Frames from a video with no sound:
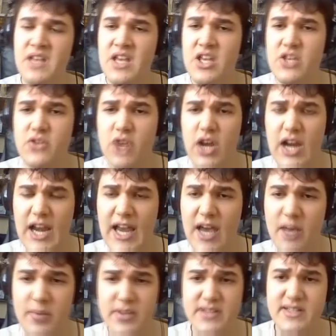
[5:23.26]
You've got
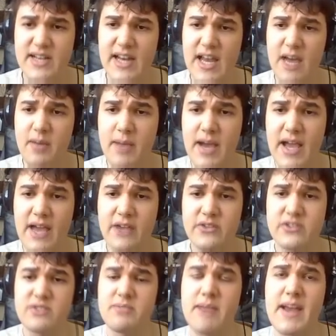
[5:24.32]
allow bids and allow
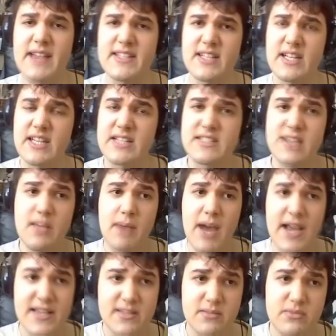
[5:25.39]
buyouts. Basically, some
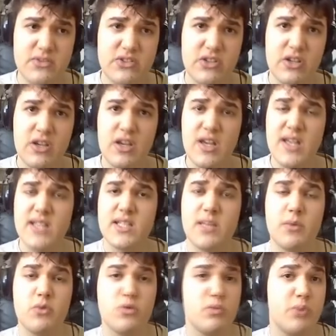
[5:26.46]
items,
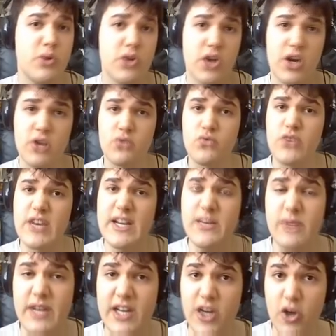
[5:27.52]
someone will put on a really,
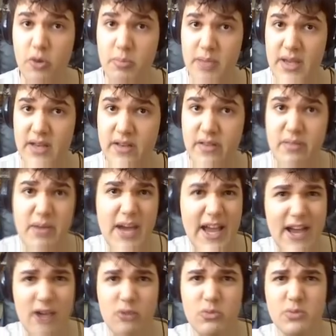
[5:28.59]
really low bid. The
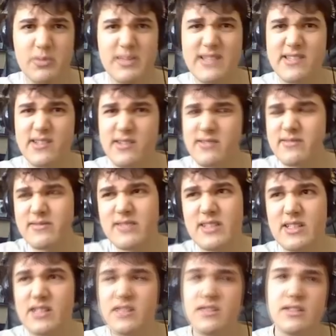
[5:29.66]
buyout will be sort of,
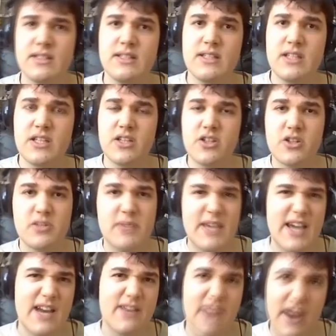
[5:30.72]
yeah, you know, it'll be
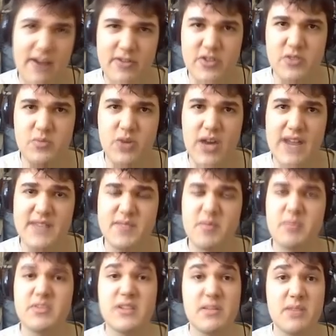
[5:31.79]
kind of average price,
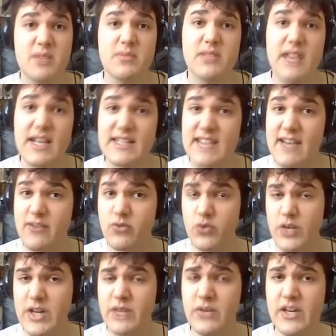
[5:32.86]
but some people like to have
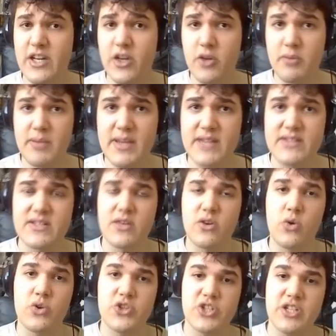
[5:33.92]
really, really low bids, and
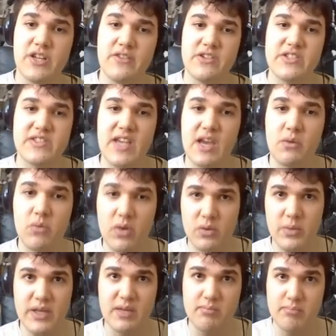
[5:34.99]
Auctioneer is saying, well,
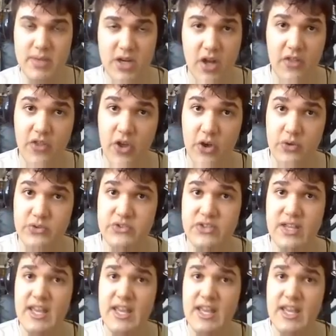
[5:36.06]
we can bid on those,